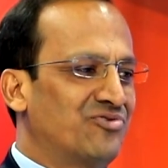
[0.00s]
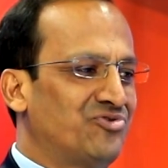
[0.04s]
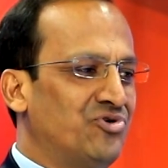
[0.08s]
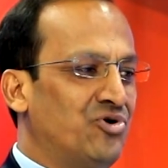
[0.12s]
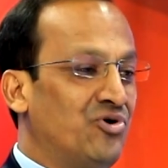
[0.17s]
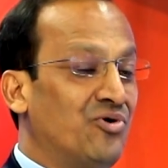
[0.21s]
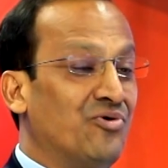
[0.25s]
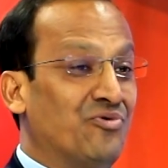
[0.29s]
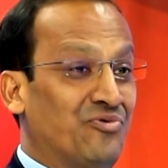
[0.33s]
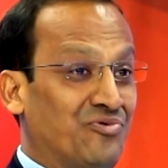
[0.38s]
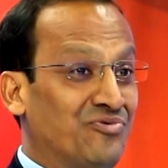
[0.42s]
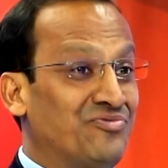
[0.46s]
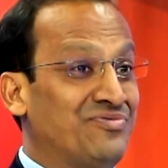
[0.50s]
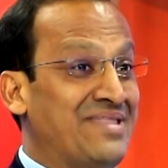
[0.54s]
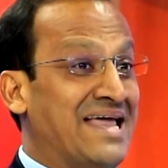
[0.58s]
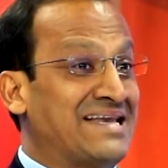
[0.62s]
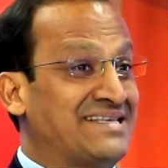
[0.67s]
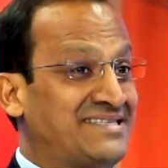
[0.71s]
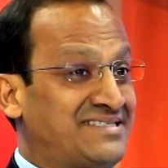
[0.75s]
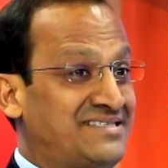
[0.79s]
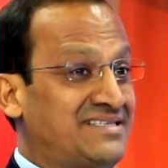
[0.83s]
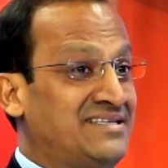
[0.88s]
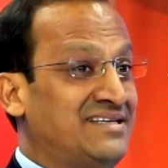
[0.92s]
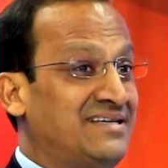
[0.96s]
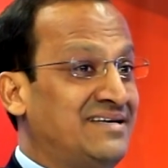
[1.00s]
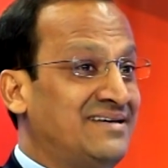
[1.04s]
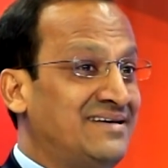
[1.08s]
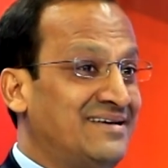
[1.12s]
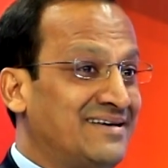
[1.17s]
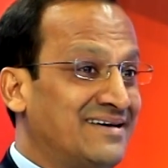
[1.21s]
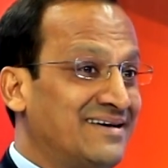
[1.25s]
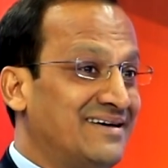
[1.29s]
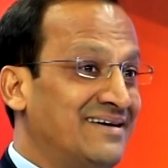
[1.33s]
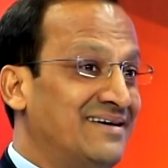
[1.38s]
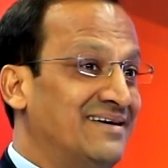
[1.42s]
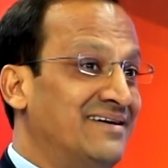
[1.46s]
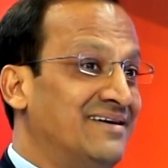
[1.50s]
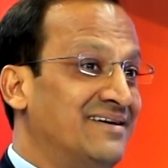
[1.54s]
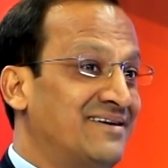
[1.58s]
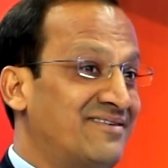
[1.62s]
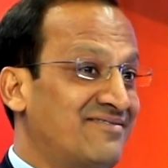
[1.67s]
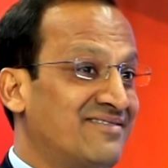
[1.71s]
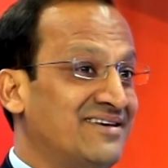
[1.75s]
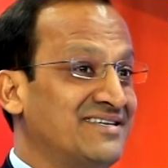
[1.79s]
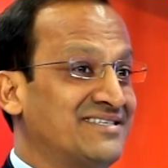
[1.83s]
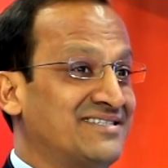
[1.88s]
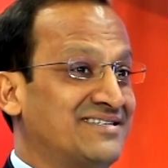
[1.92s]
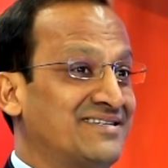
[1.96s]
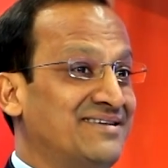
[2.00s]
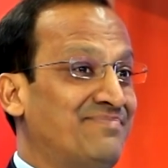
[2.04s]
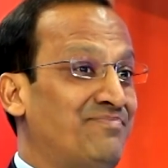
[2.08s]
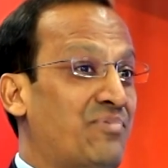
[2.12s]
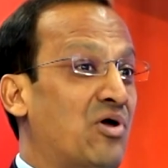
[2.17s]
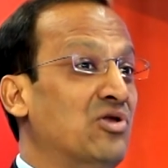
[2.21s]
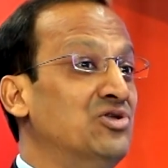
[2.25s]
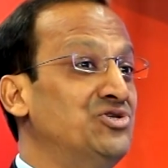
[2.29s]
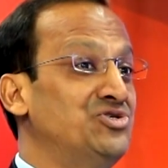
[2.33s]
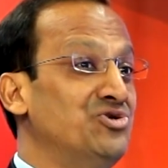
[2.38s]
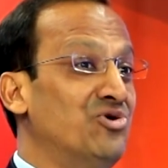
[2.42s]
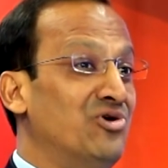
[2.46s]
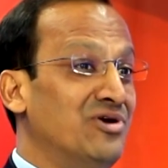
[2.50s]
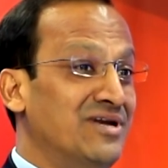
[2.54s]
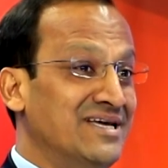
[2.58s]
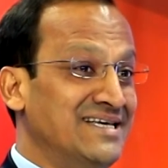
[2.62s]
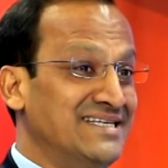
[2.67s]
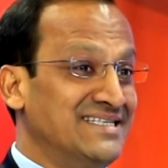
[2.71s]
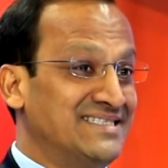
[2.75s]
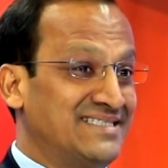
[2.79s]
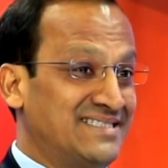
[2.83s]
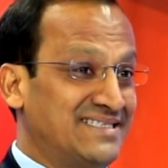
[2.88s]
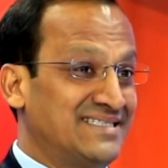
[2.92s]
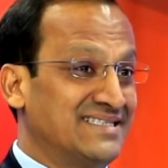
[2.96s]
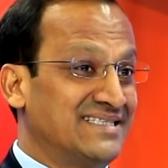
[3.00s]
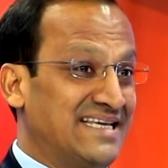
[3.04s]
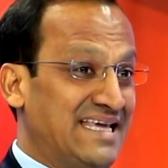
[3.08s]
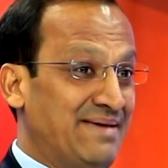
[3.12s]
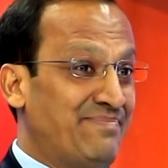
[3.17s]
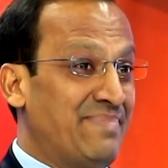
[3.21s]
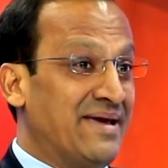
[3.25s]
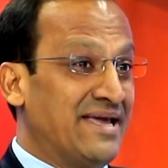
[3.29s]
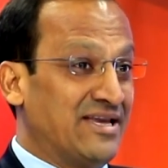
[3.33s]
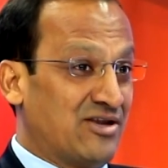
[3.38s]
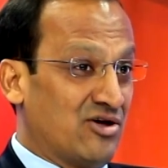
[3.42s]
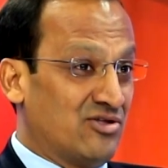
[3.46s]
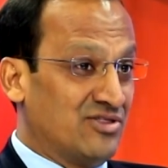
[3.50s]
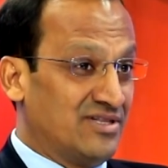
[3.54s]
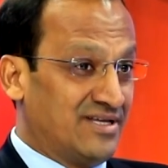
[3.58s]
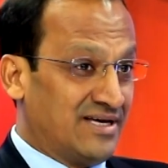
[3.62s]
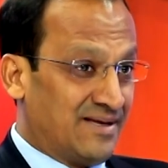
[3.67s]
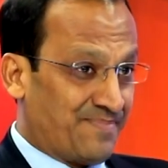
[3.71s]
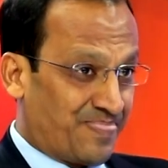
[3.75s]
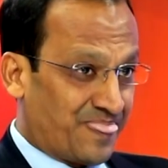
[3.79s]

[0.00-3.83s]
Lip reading: So that's a trust policyholder is keeping it on the